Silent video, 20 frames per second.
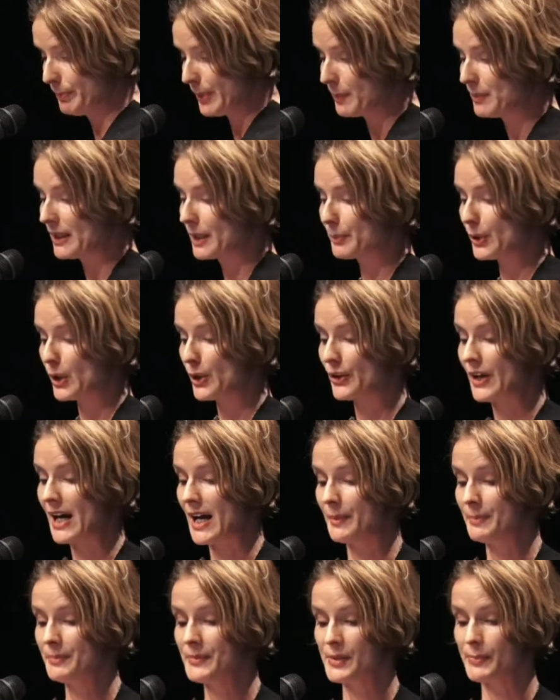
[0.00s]
public
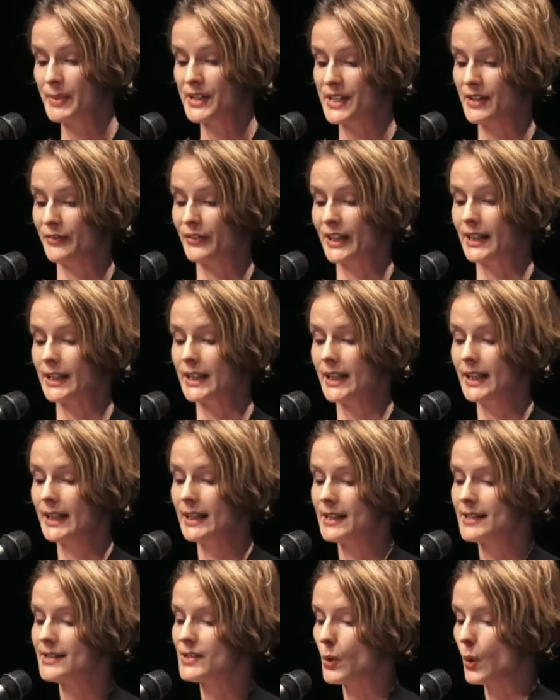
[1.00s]
program specifically
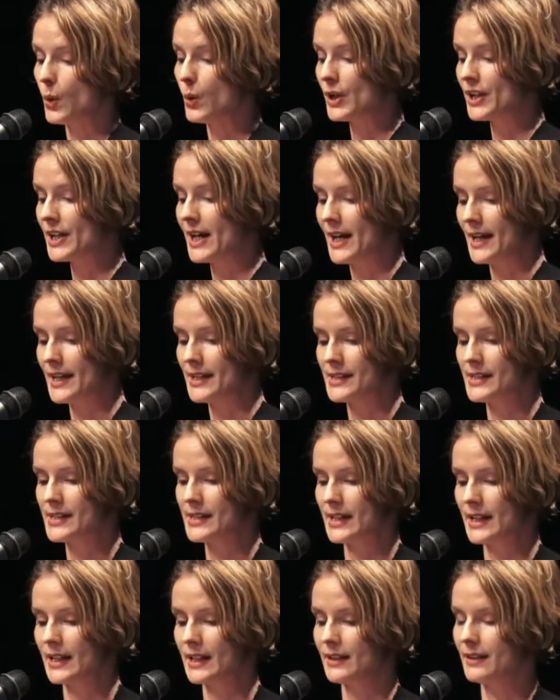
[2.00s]
is
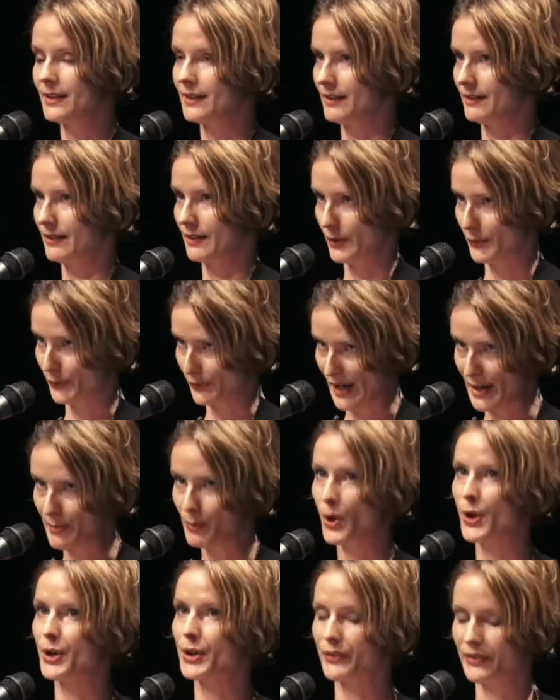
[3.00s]
organized in the
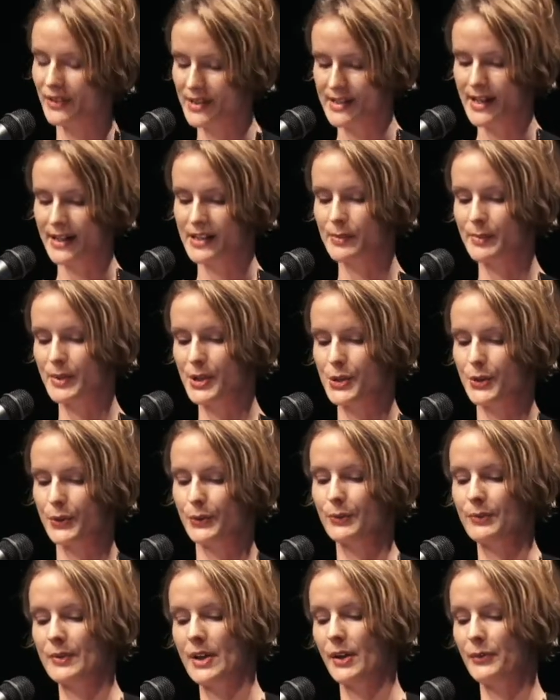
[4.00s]
framework of this
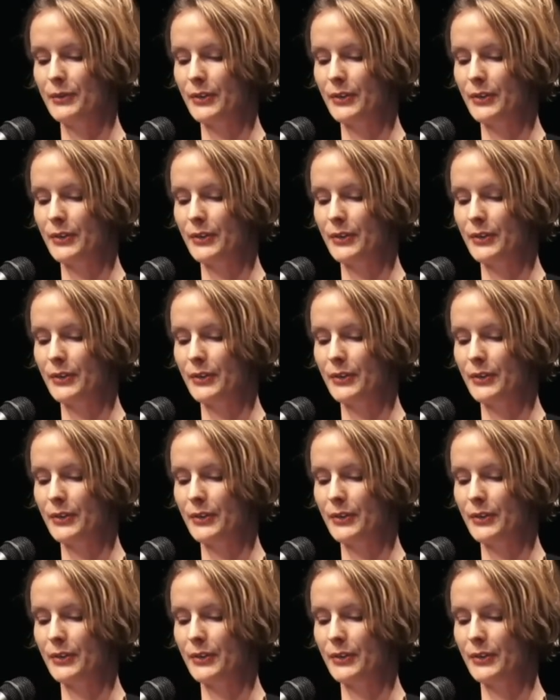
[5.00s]
exhibition,